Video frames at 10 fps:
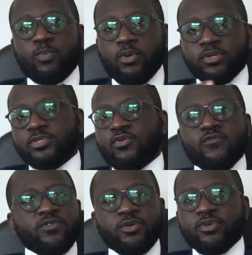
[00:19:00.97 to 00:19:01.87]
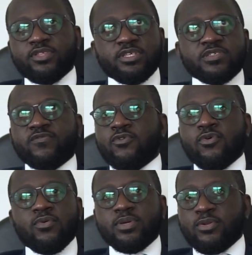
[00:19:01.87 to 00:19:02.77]
plot configurations
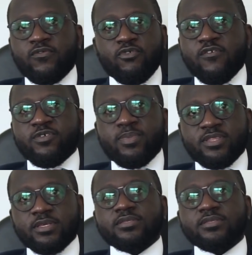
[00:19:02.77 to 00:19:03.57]
for every budget.